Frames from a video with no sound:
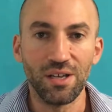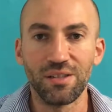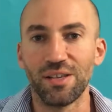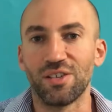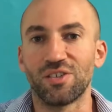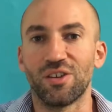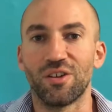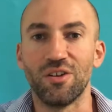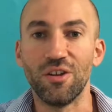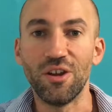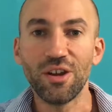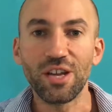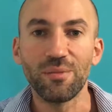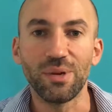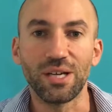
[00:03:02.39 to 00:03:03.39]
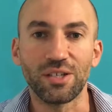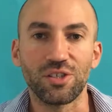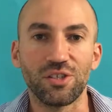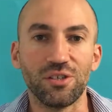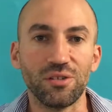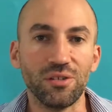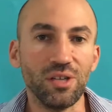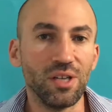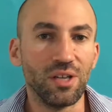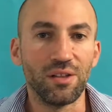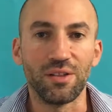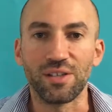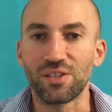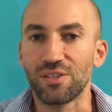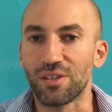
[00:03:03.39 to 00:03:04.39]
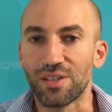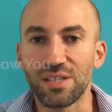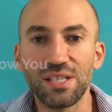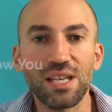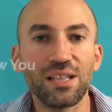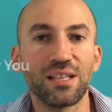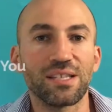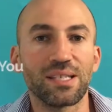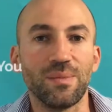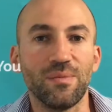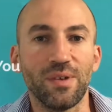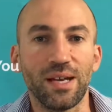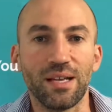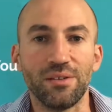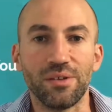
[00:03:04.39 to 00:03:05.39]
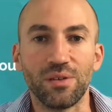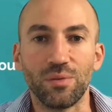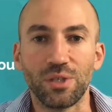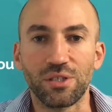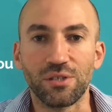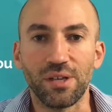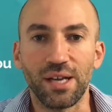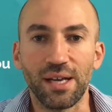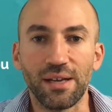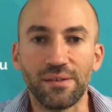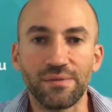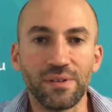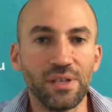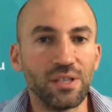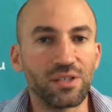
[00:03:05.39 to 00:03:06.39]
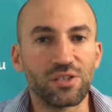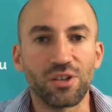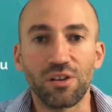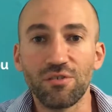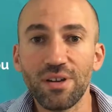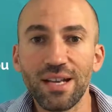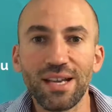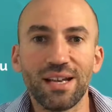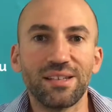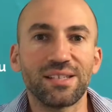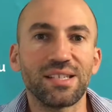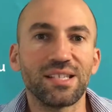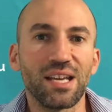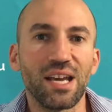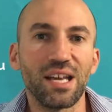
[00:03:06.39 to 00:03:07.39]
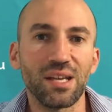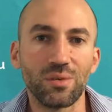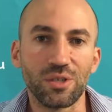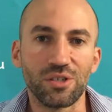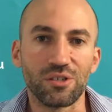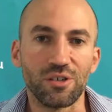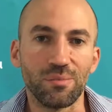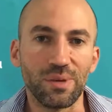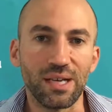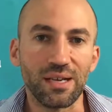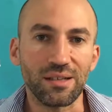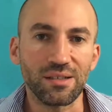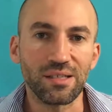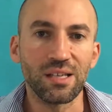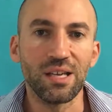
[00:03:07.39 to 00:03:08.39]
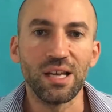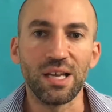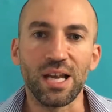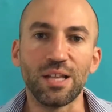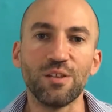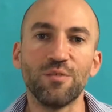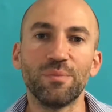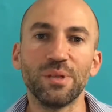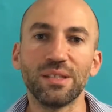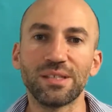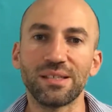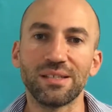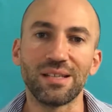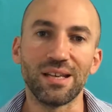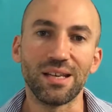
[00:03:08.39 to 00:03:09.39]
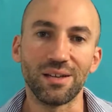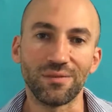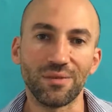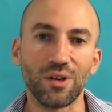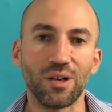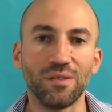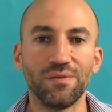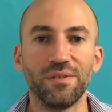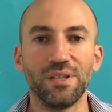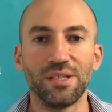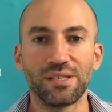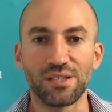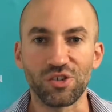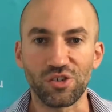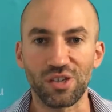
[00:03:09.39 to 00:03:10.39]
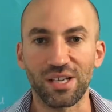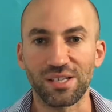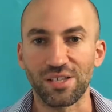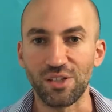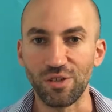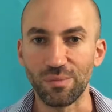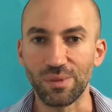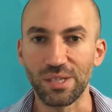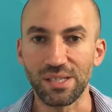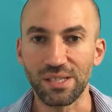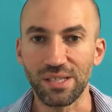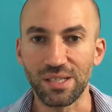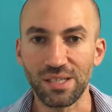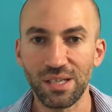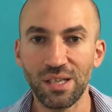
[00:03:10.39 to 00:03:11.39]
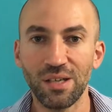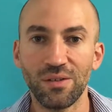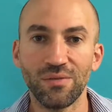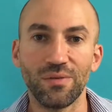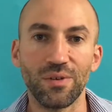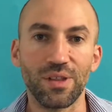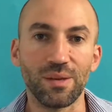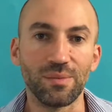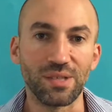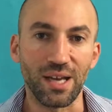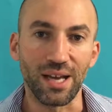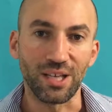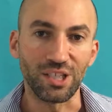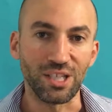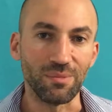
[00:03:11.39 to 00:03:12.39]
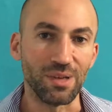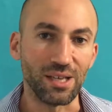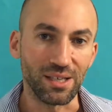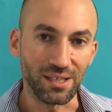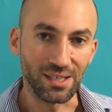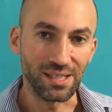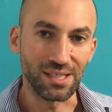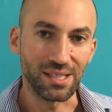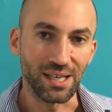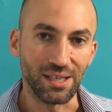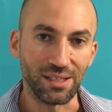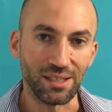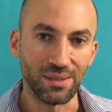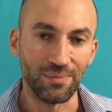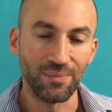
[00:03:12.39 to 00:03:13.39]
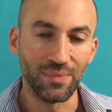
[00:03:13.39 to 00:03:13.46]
They start knowing about you. They start seeing there's some value in what you have. Start really understanding what you're about, and you've built enough confidence and trust in your business for them to actually make a sale.